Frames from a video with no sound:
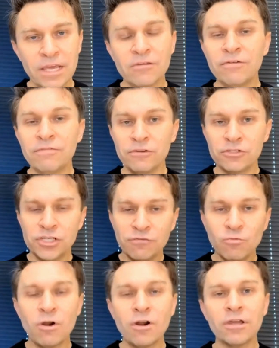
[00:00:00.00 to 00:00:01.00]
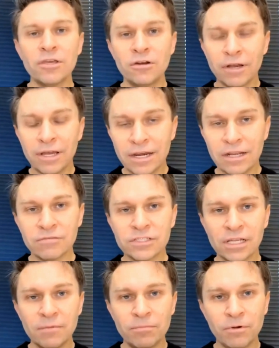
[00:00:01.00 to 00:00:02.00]
Either if you shift work, you're not getting
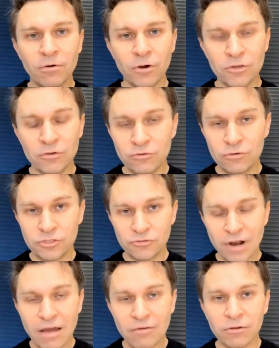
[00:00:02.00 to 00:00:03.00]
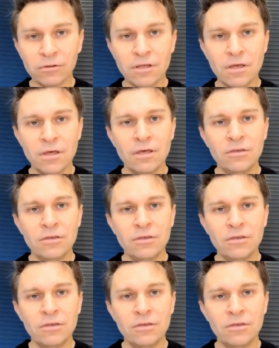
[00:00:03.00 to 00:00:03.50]
enough sleep, or you travel,